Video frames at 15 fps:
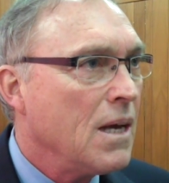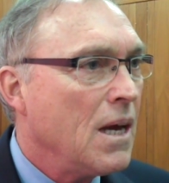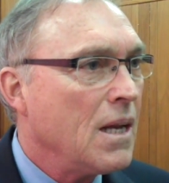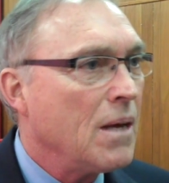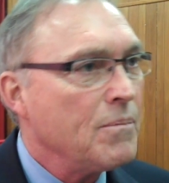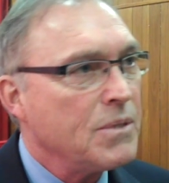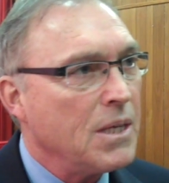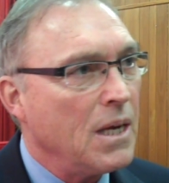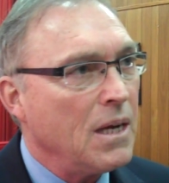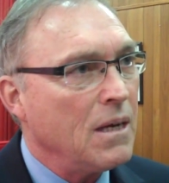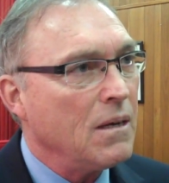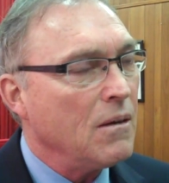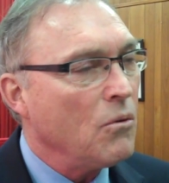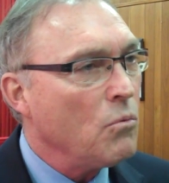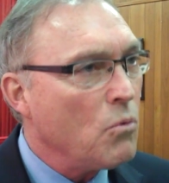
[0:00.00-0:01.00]
And I'm
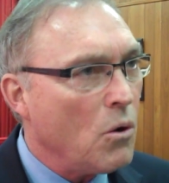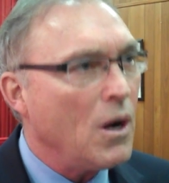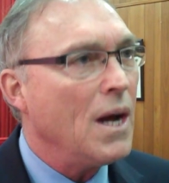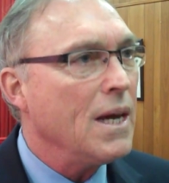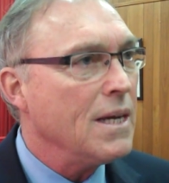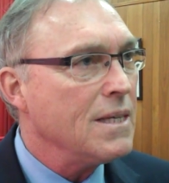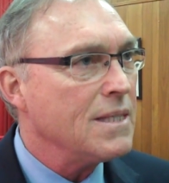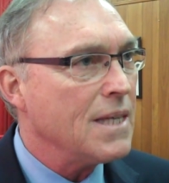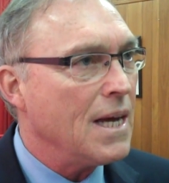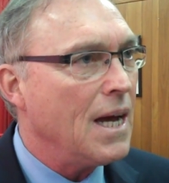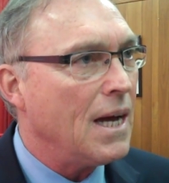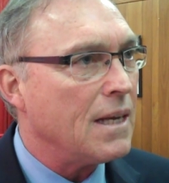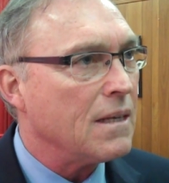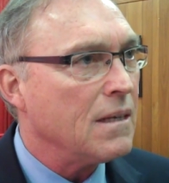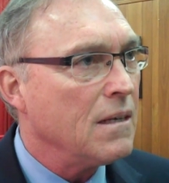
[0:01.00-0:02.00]
saying, why is
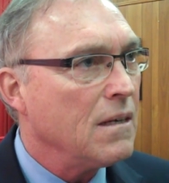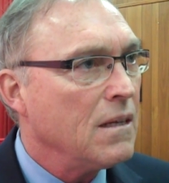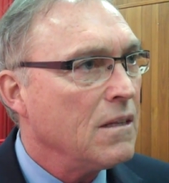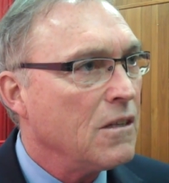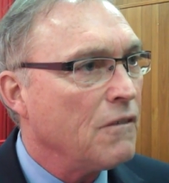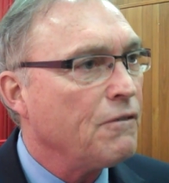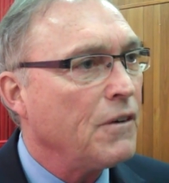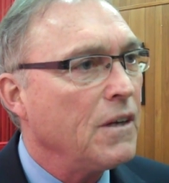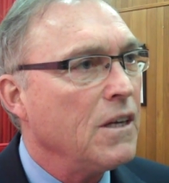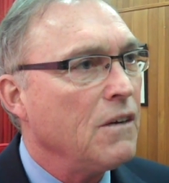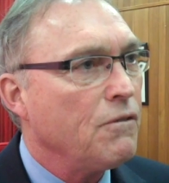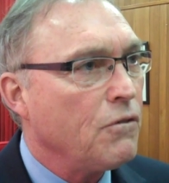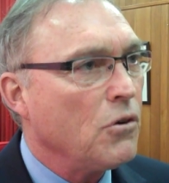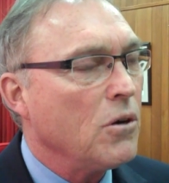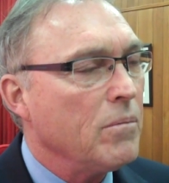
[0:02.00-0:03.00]
that? The funding
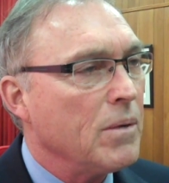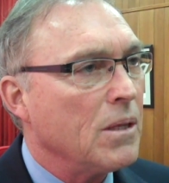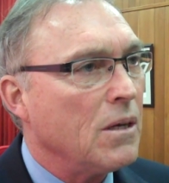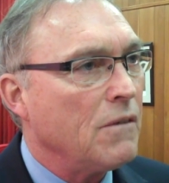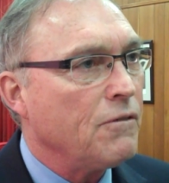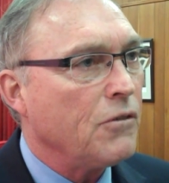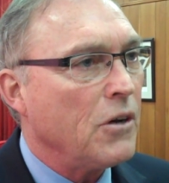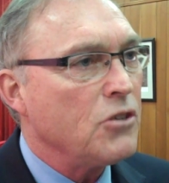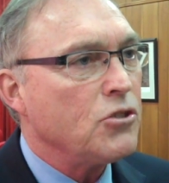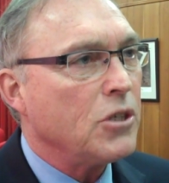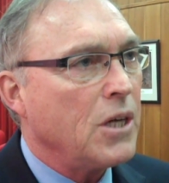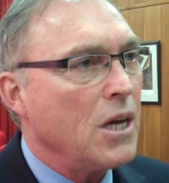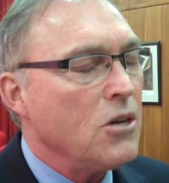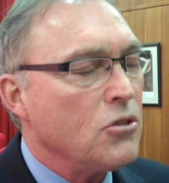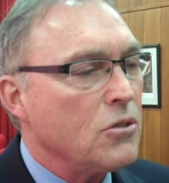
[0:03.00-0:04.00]
formula for
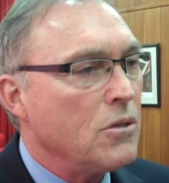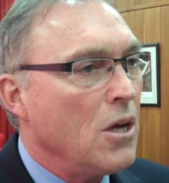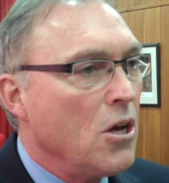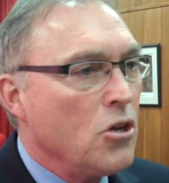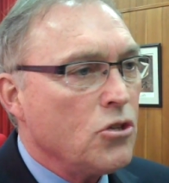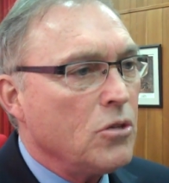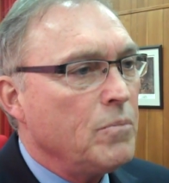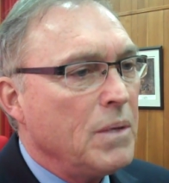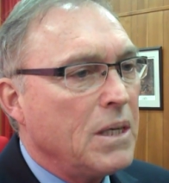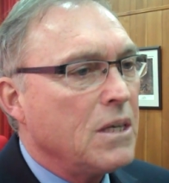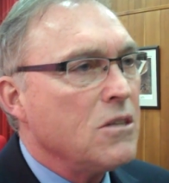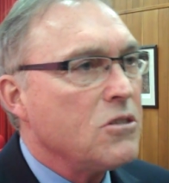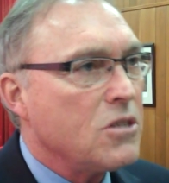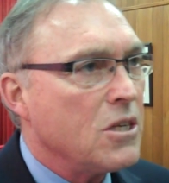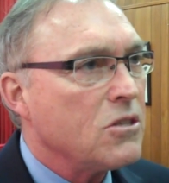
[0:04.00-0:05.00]
education should be
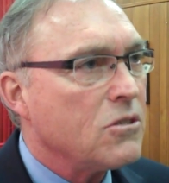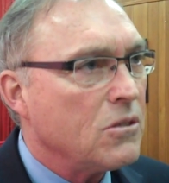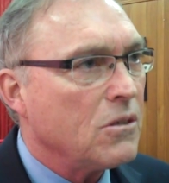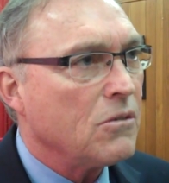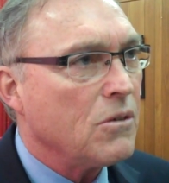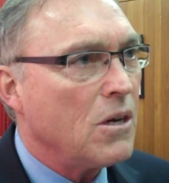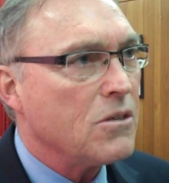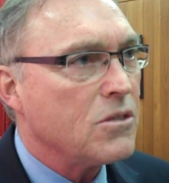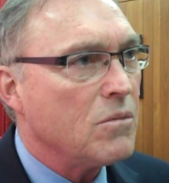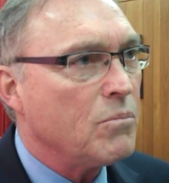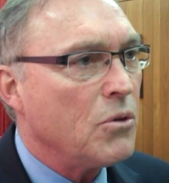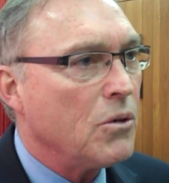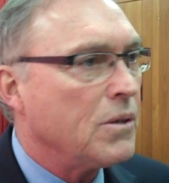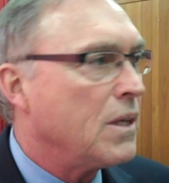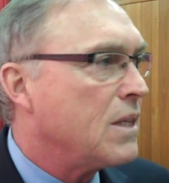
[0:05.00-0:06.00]
consistent across the
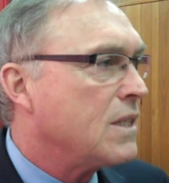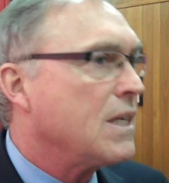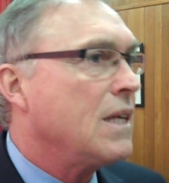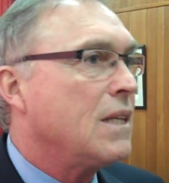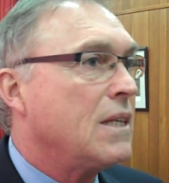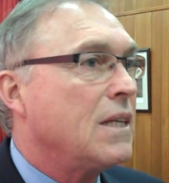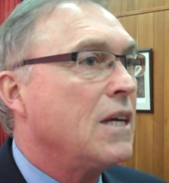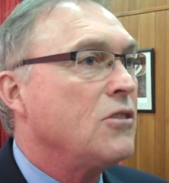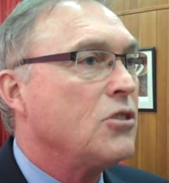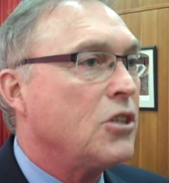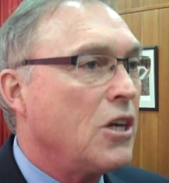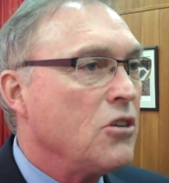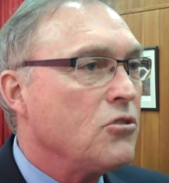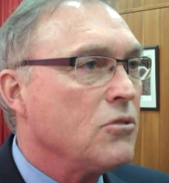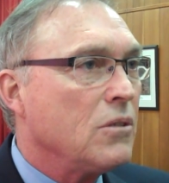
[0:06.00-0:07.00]
board. They say that the
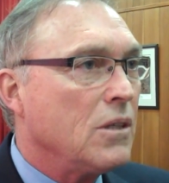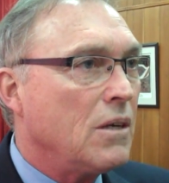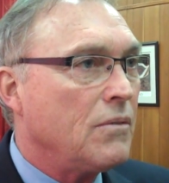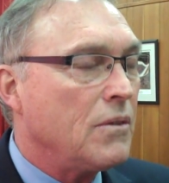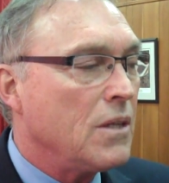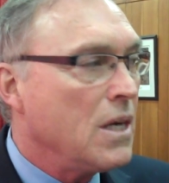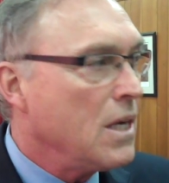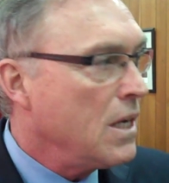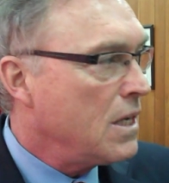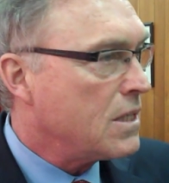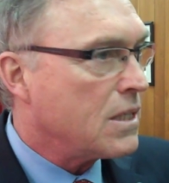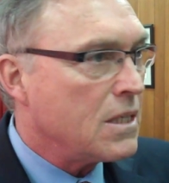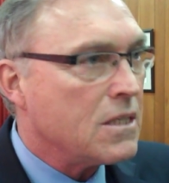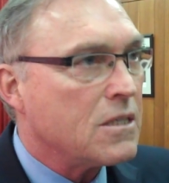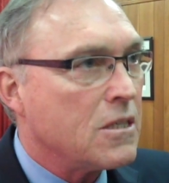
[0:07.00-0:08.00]
educational level is
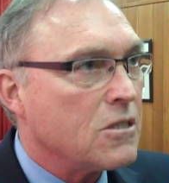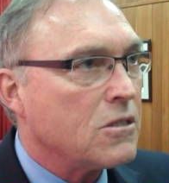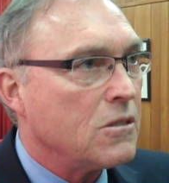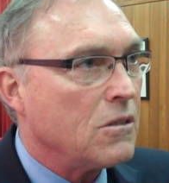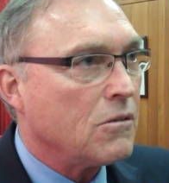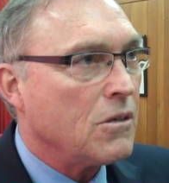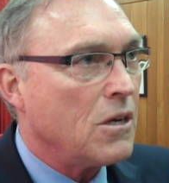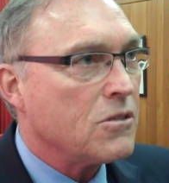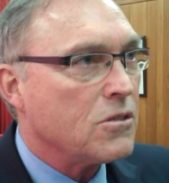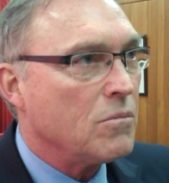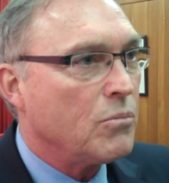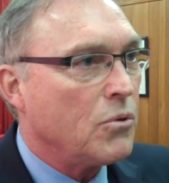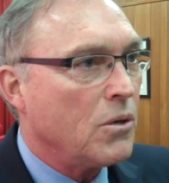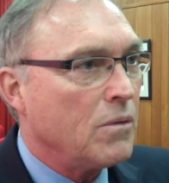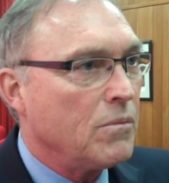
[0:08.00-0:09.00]
consistent across the
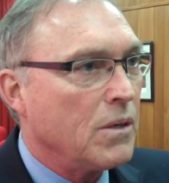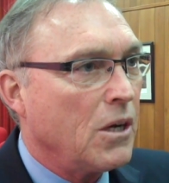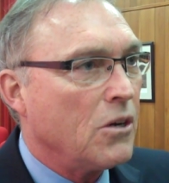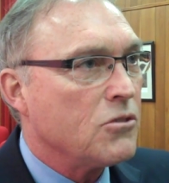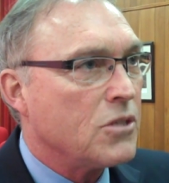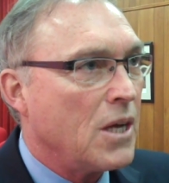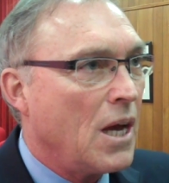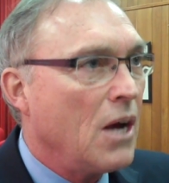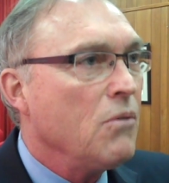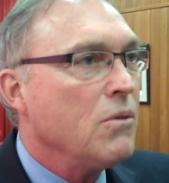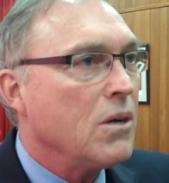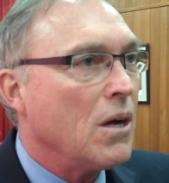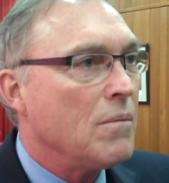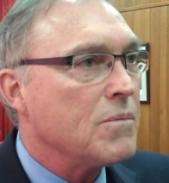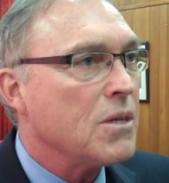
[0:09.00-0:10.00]
board in regards to
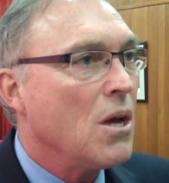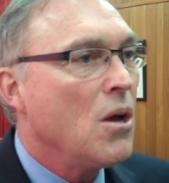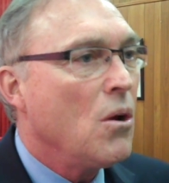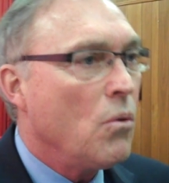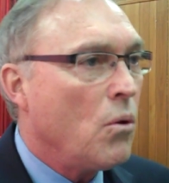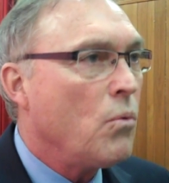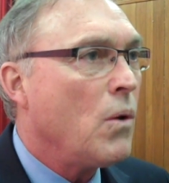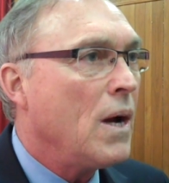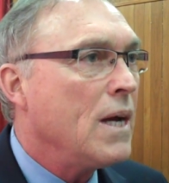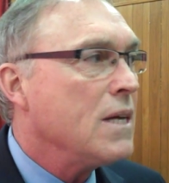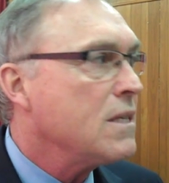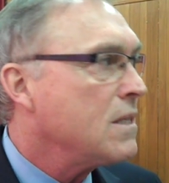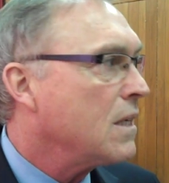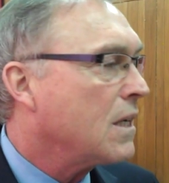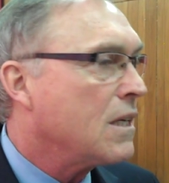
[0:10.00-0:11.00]
outcomes. Well, why
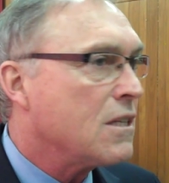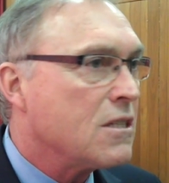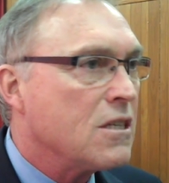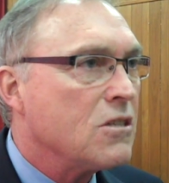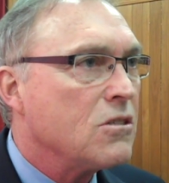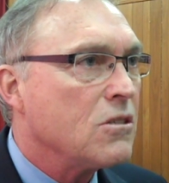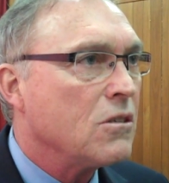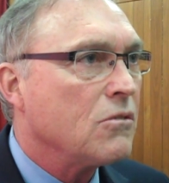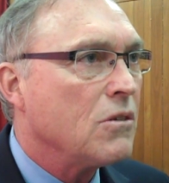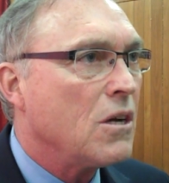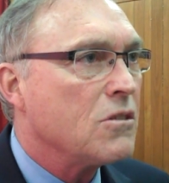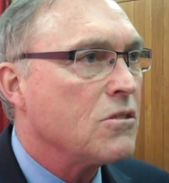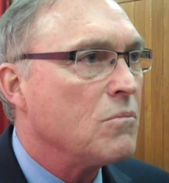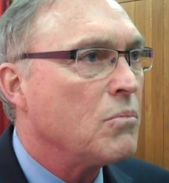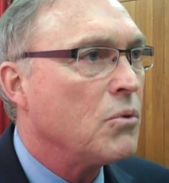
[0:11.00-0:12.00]
isn't it consistent
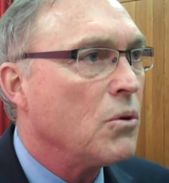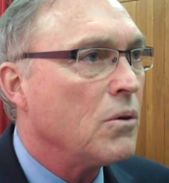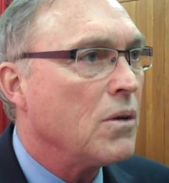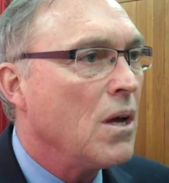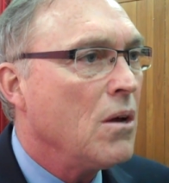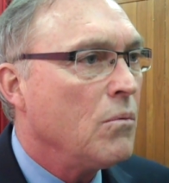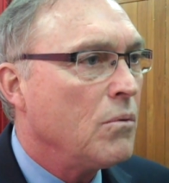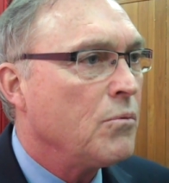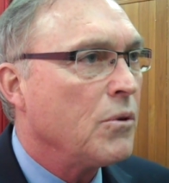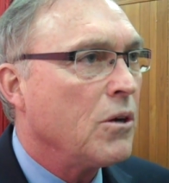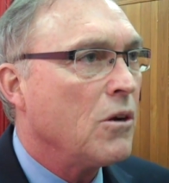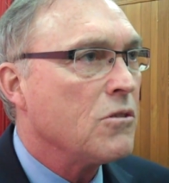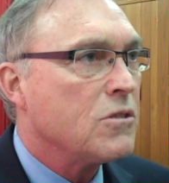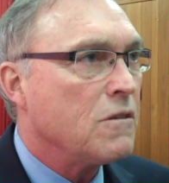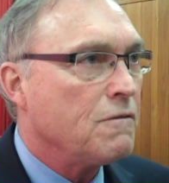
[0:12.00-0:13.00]
across the board with
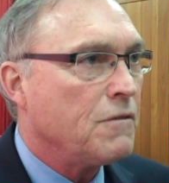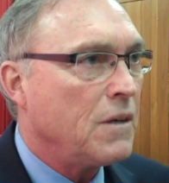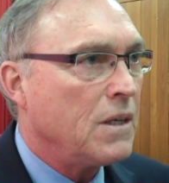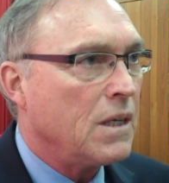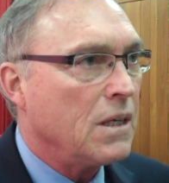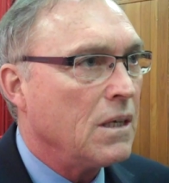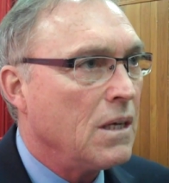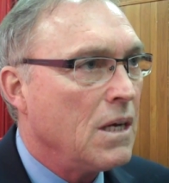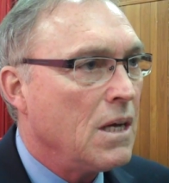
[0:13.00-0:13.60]
regards to funding?